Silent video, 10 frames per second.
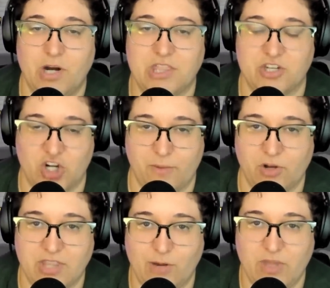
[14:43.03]
the terminal
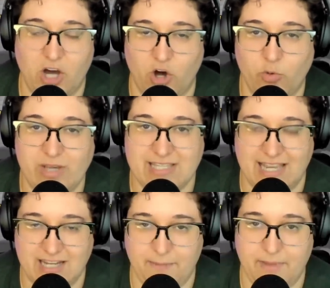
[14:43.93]
that we always end
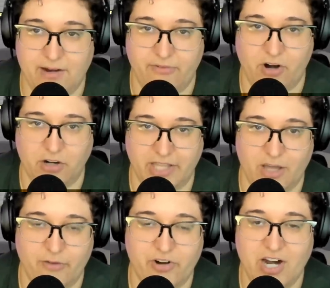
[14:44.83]
up in for our
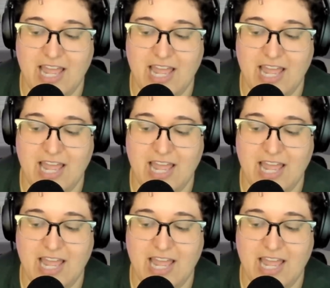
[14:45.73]
layover,